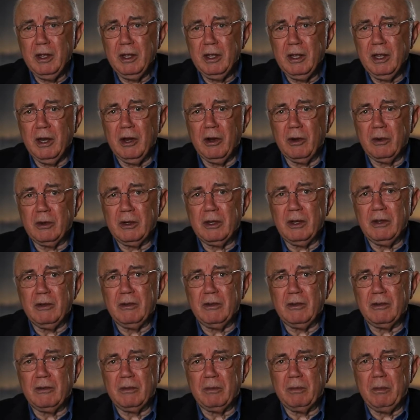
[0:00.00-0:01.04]
to
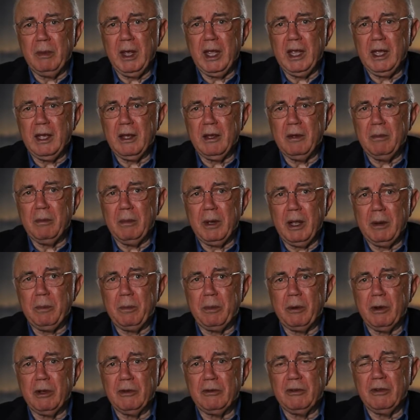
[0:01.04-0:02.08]
just make my
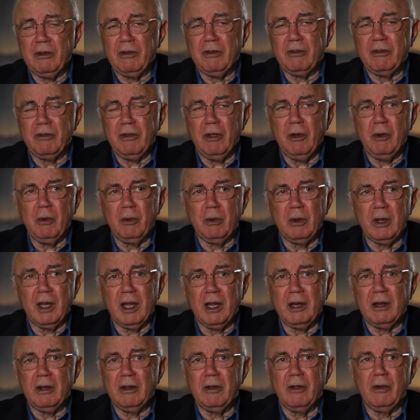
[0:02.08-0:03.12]
presence known,
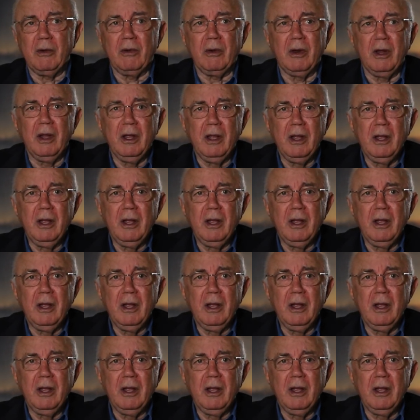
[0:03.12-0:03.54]
let alone